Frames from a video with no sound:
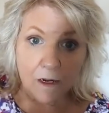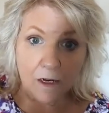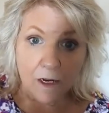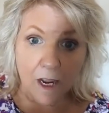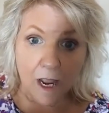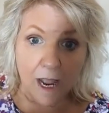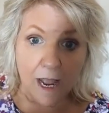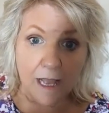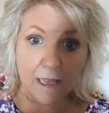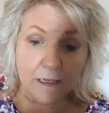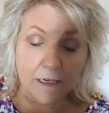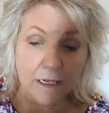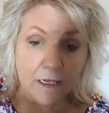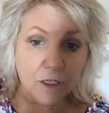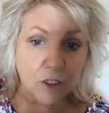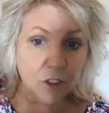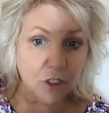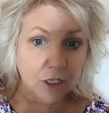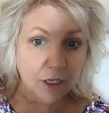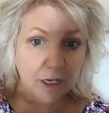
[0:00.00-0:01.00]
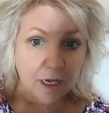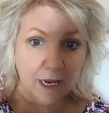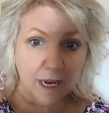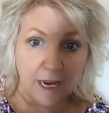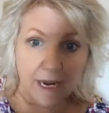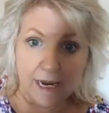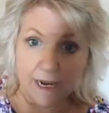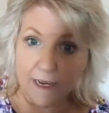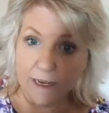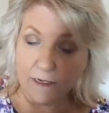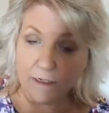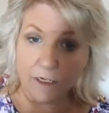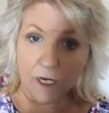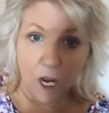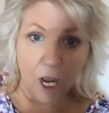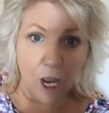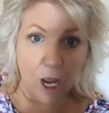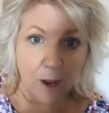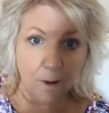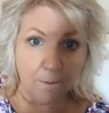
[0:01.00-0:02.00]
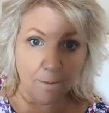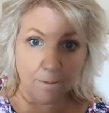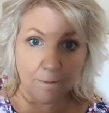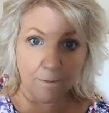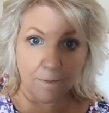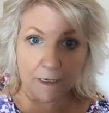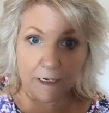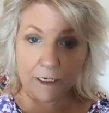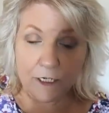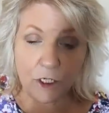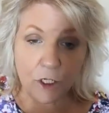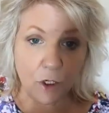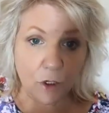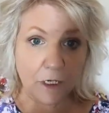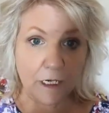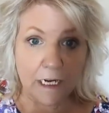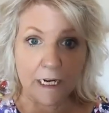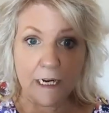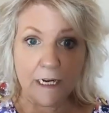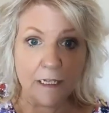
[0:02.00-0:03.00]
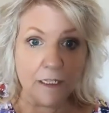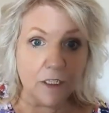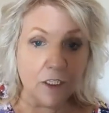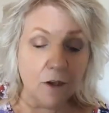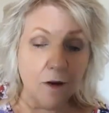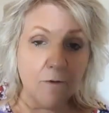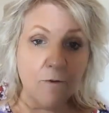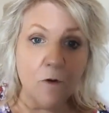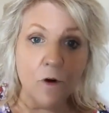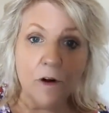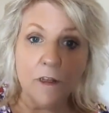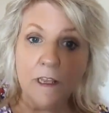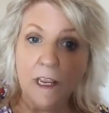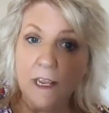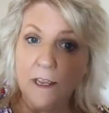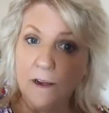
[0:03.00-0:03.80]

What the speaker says: college and interning and so forth